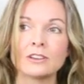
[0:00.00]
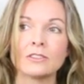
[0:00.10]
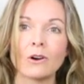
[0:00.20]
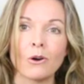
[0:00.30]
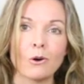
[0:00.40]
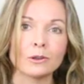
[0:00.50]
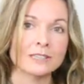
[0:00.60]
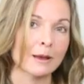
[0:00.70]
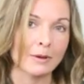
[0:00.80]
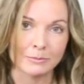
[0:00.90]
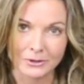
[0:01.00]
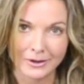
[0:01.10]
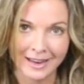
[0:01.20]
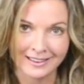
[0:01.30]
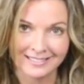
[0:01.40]
good the whole time I'm
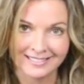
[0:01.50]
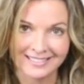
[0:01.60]
doing it.